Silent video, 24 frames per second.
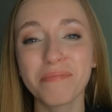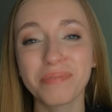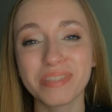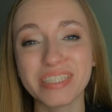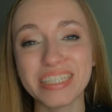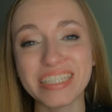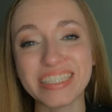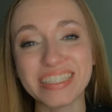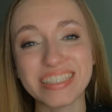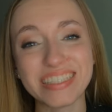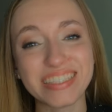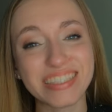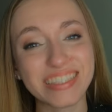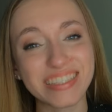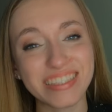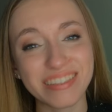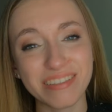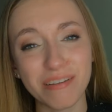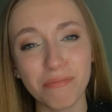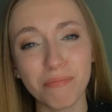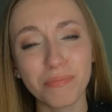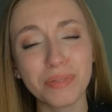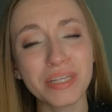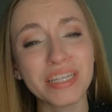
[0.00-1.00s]
please,
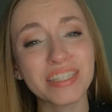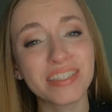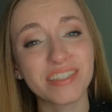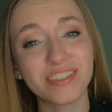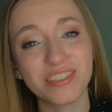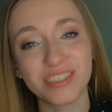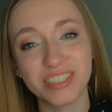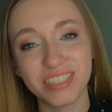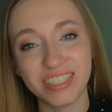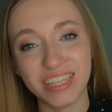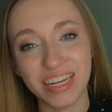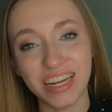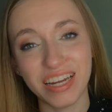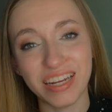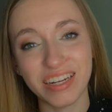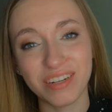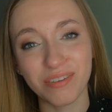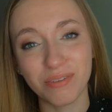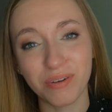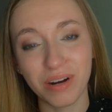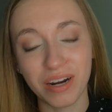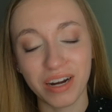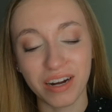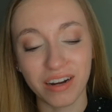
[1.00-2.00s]
please understand
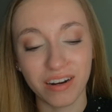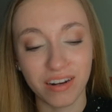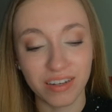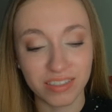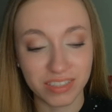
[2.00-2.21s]
where uh,